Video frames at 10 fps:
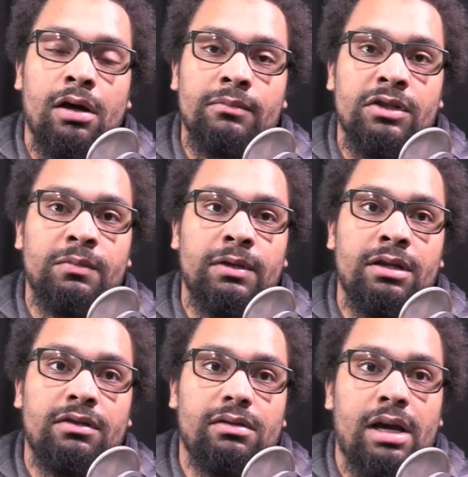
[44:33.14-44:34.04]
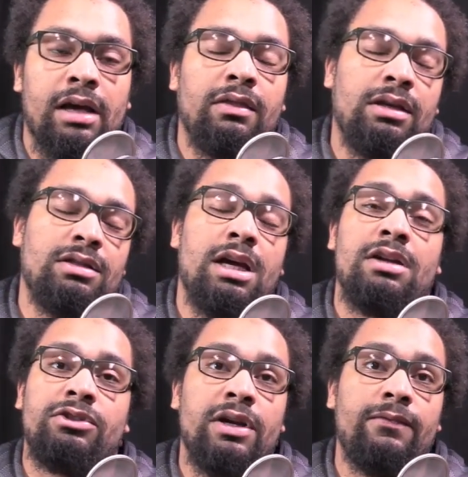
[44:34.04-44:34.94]
Just because I think it's kind
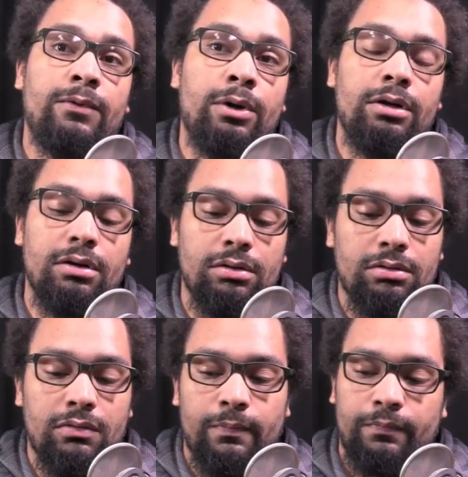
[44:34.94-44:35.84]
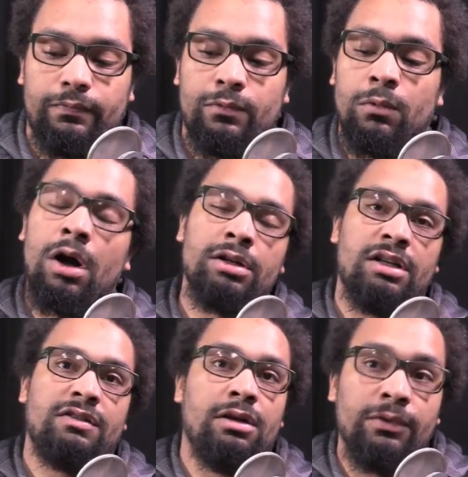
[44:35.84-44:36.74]
of straightforward. Raw
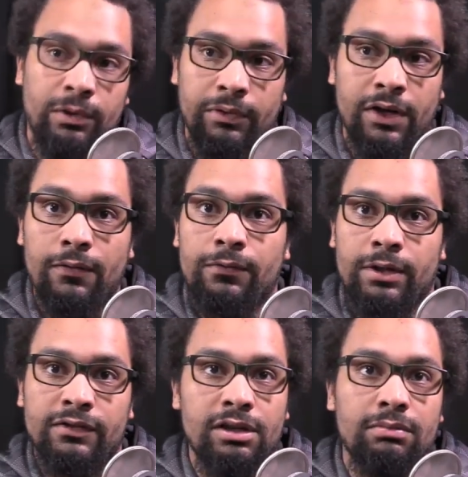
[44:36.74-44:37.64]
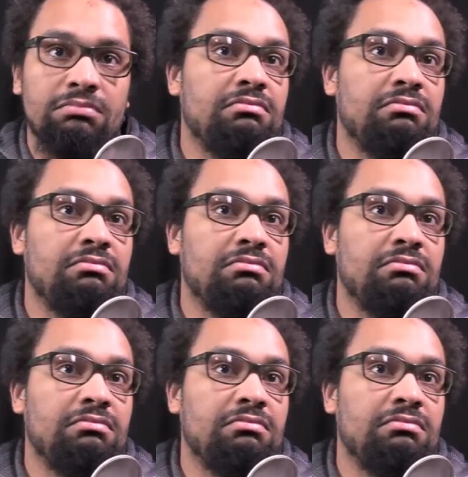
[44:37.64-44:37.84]
does nothing without Frieza.